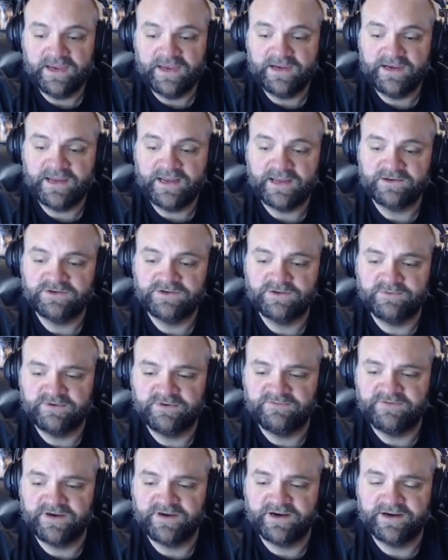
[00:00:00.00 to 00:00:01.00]
Now, to be
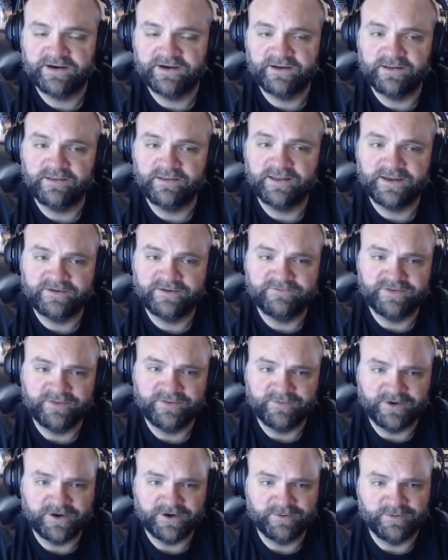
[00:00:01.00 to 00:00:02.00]
fair, a lot of
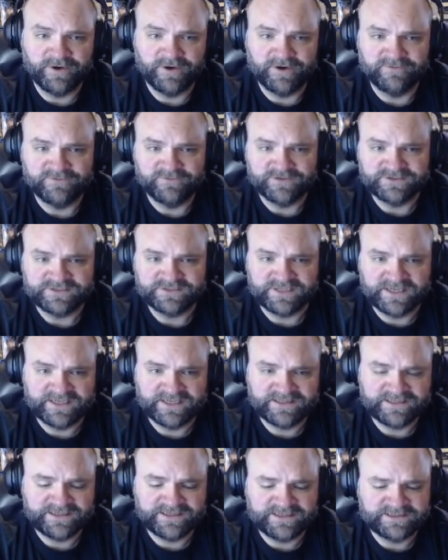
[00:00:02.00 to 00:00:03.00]
them are Marvel
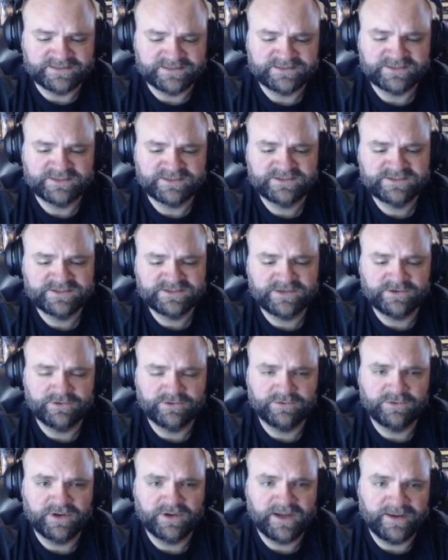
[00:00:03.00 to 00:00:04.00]
slot things,
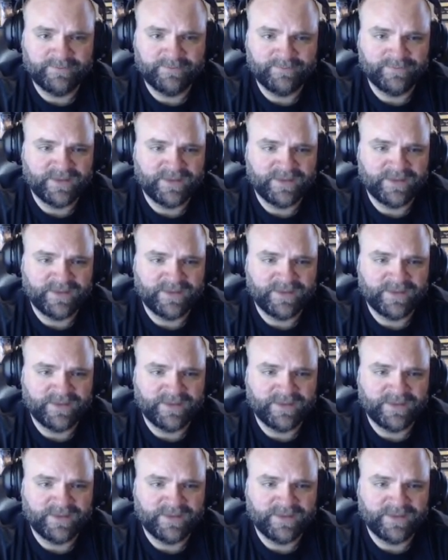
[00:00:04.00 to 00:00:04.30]
so I'm